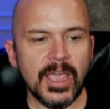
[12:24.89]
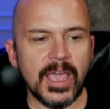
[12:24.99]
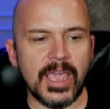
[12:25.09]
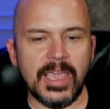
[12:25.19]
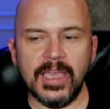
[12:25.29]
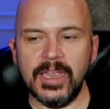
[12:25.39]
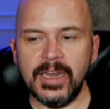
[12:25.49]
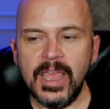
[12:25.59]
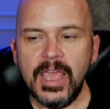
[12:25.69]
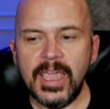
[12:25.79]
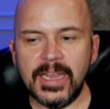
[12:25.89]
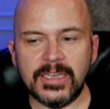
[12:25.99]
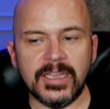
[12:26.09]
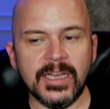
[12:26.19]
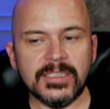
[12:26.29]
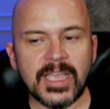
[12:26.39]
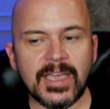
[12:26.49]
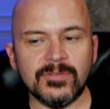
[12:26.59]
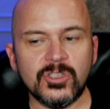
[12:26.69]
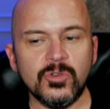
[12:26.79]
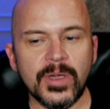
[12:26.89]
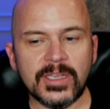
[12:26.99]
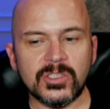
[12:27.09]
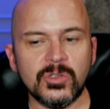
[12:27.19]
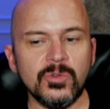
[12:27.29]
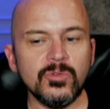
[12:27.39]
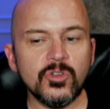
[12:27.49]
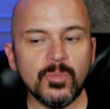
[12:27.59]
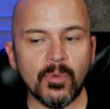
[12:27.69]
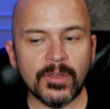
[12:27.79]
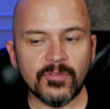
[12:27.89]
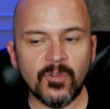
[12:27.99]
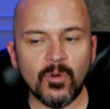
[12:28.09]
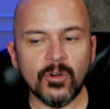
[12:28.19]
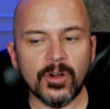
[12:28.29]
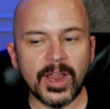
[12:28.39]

And it does have 2x2, 2.4,